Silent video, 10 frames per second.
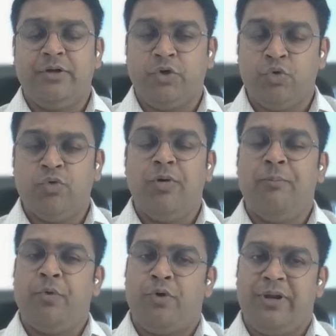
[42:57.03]
to
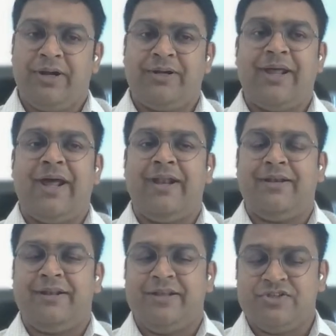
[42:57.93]
product and
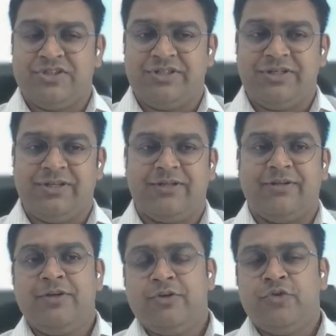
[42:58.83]
engineering.
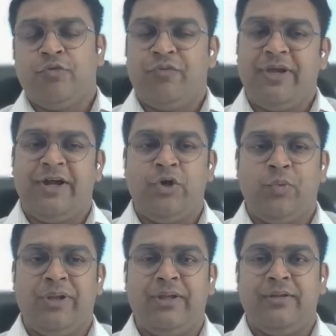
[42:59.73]
So we are
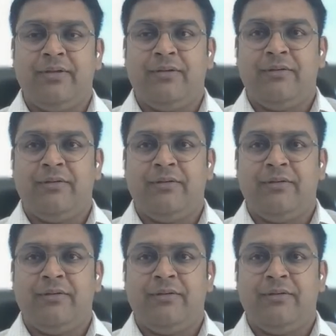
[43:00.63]
doing,